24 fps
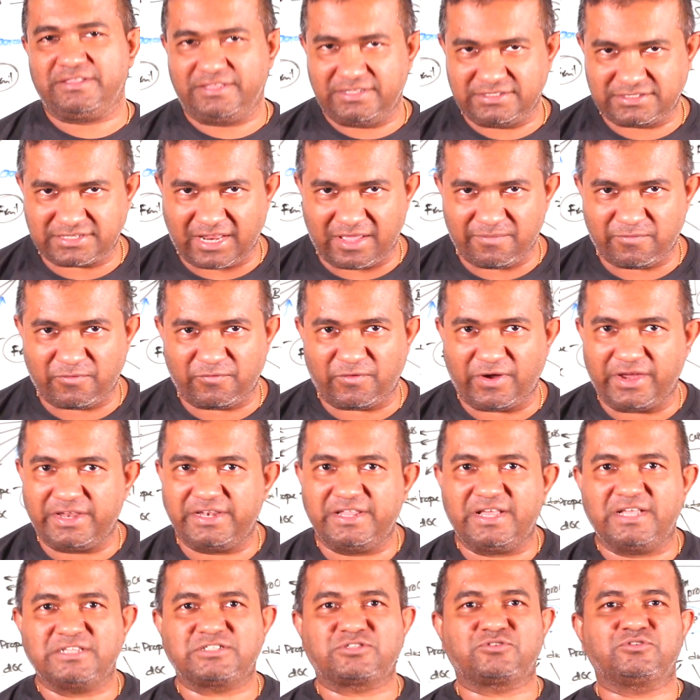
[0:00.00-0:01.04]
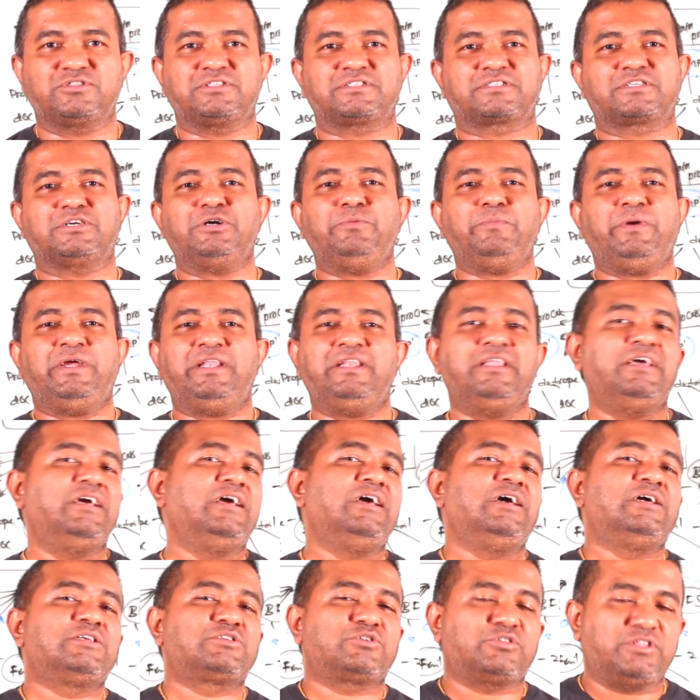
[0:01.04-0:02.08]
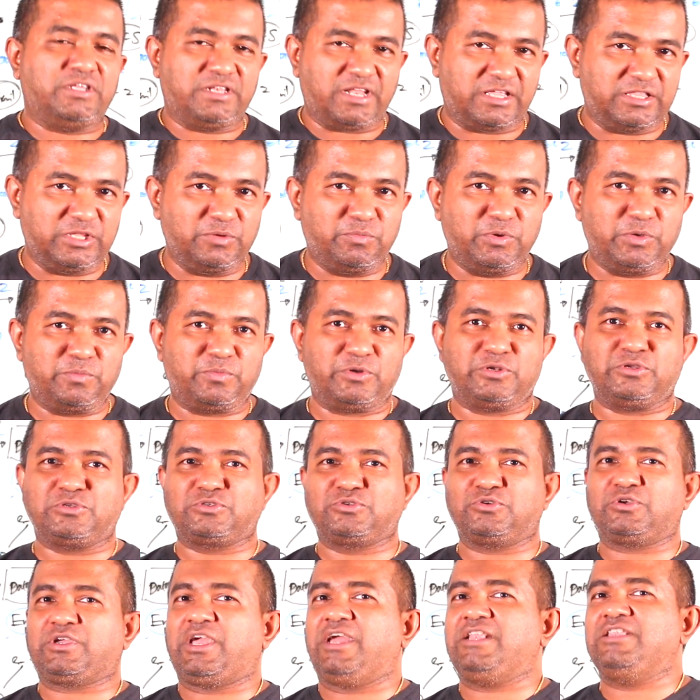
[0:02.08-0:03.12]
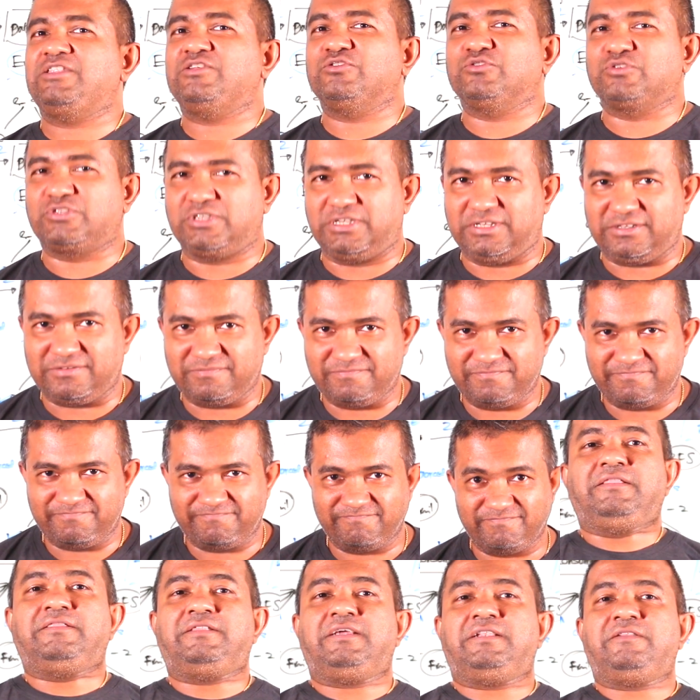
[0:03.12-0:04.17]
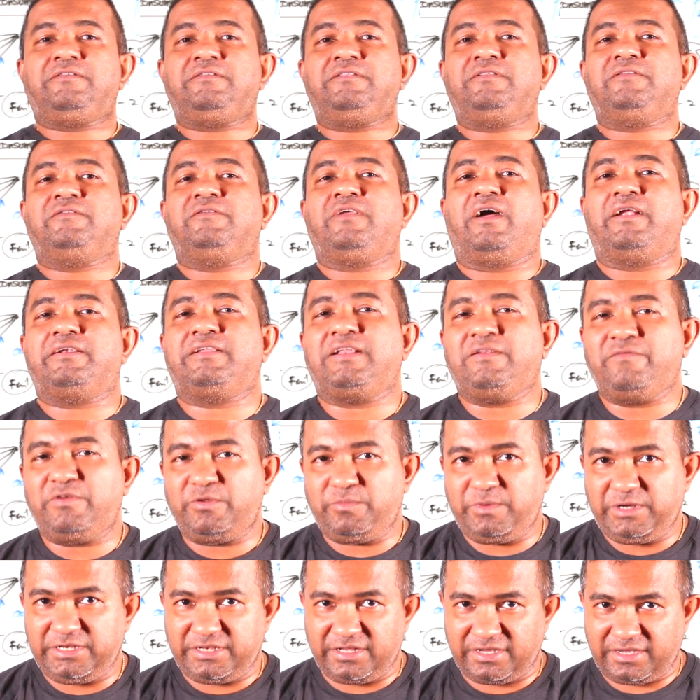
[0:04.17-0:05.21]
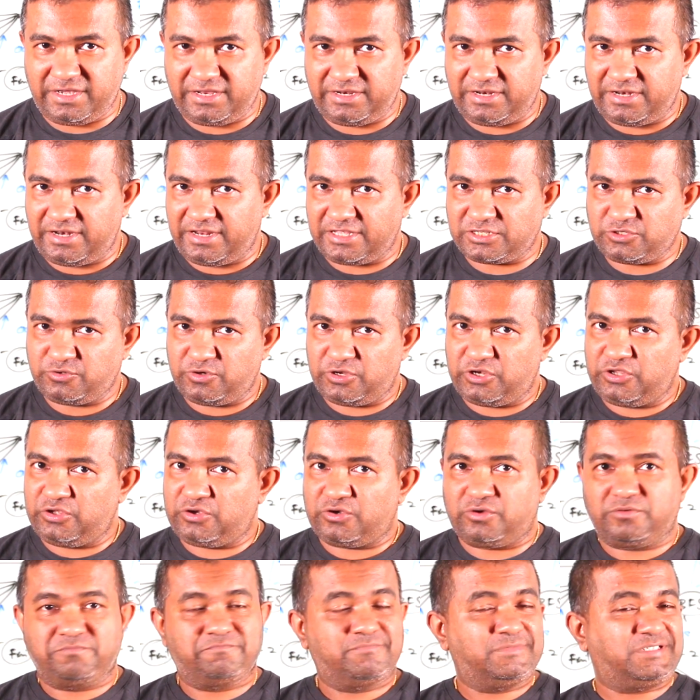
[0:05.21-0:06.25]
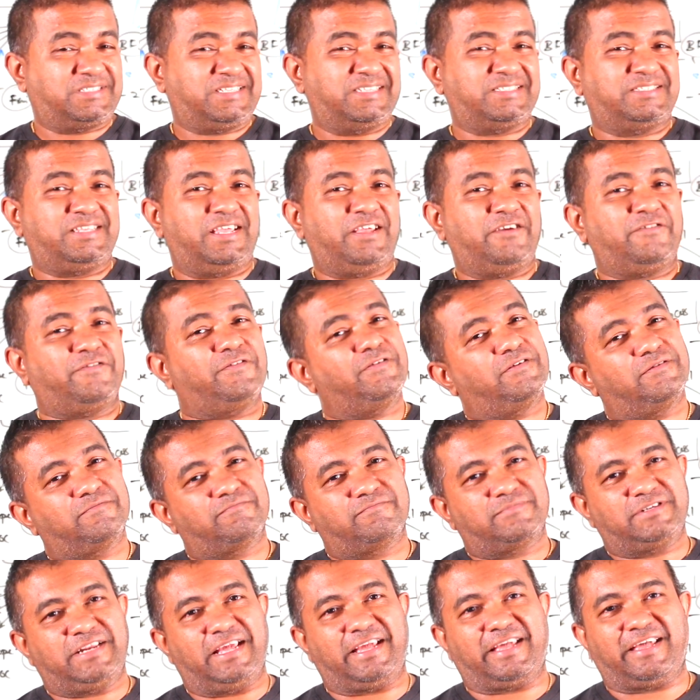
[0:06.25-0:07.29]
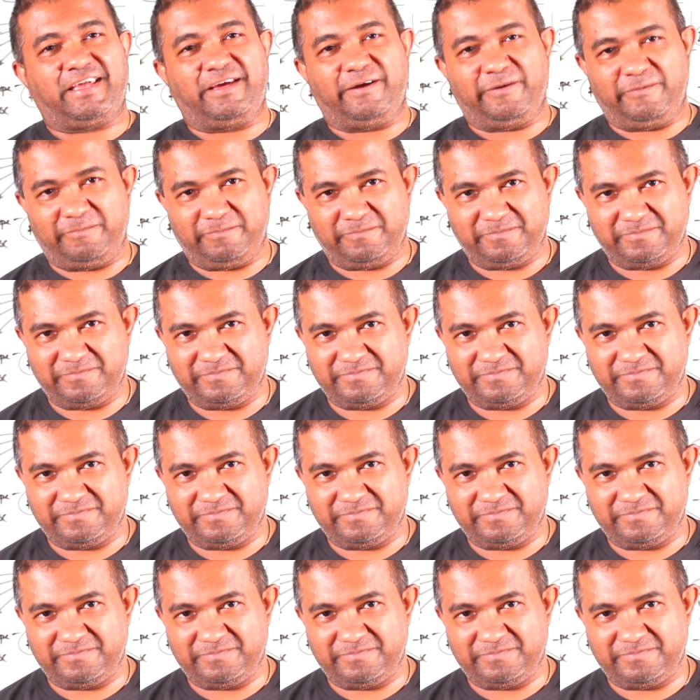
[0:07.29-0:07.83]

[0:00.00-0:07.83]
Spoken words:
this type of ideas to this comment, so then other people also can use it. Then until we meet again in the next video, stay safe, take care.